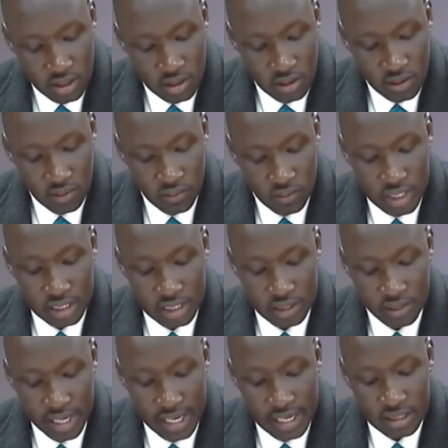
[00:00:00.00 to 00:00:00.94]
We
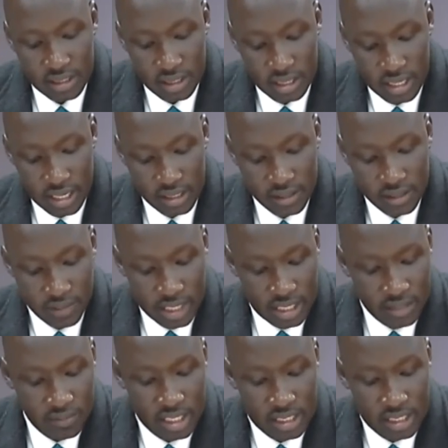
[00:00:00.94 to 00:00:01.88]
train and
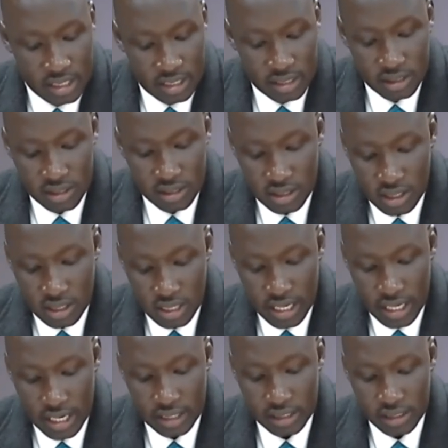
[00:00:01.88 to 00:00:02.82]
develop leaders
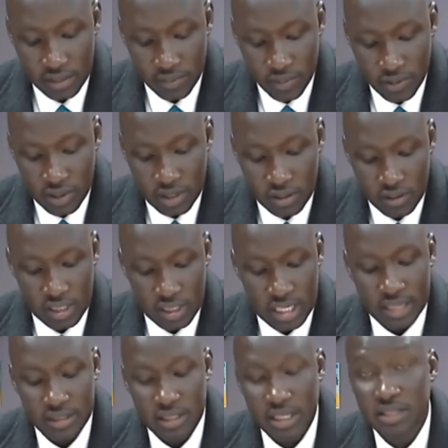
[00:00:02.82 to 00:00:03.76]
and support
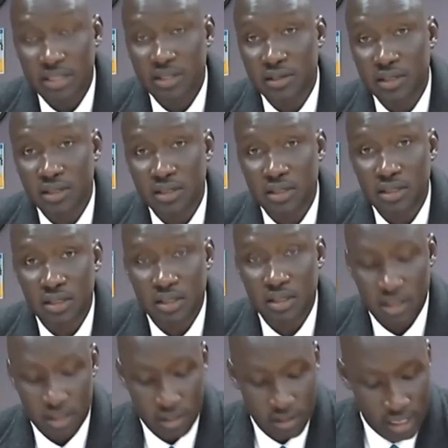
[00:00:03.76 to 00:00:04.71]
organizations
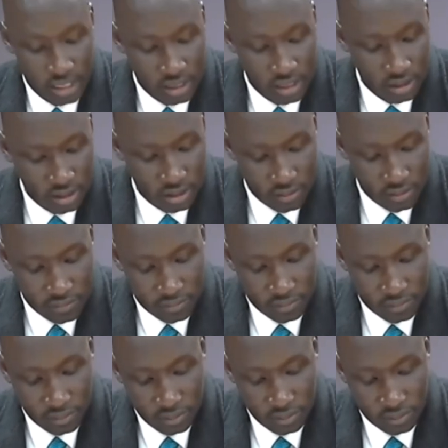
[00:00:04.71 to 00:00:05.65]
to do this.
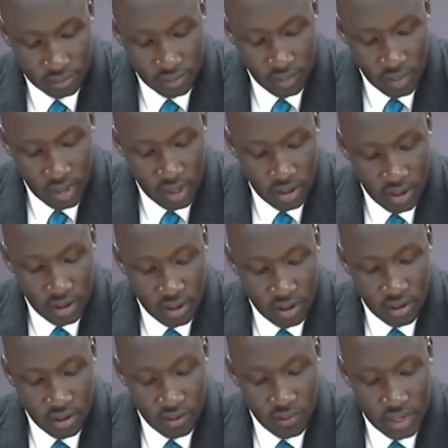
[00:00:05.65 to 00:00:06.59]

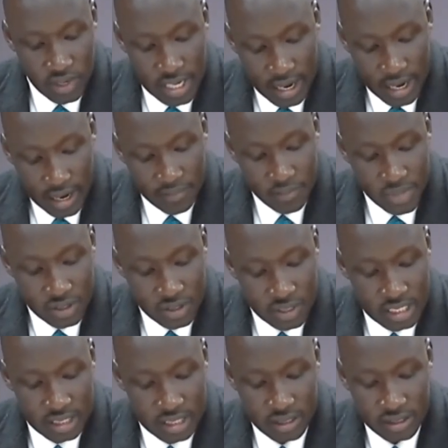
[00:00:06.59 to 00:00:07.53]
We are
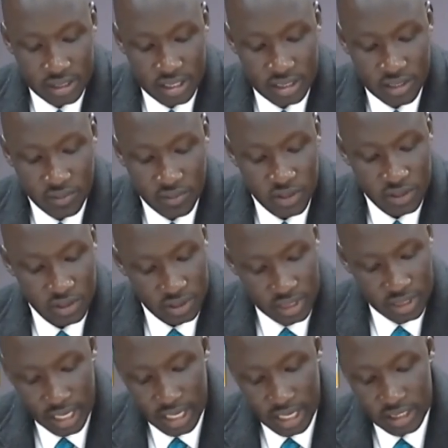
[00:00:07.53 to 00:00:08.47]
building the civil
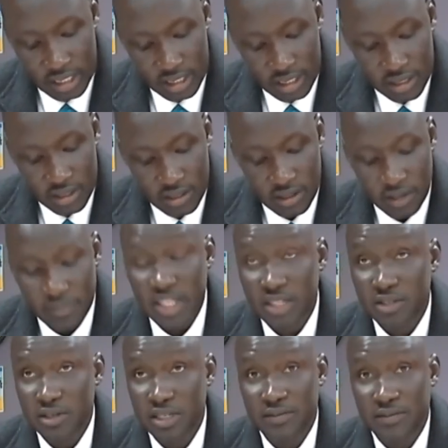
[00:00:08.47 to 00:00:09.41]
society of the
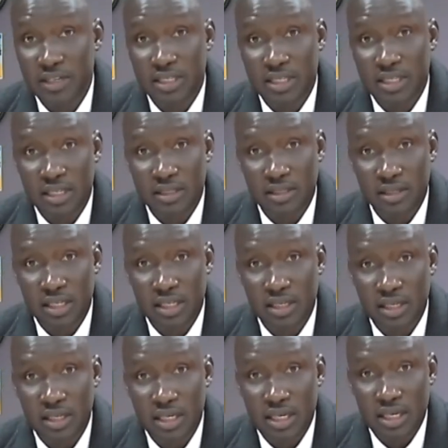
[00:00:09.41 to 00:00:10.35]
21st century.
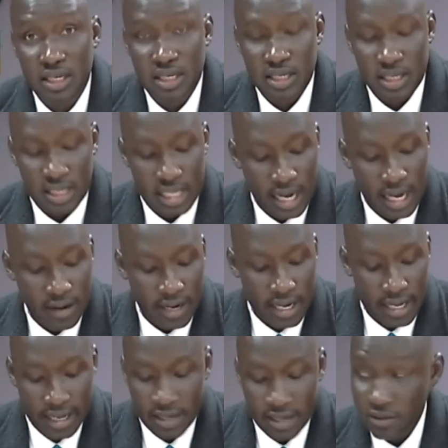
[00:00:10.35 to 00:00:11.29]
Now
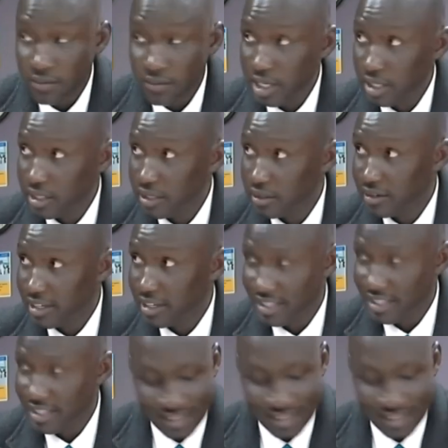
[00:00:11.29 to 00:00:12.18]
I hand over to Krista.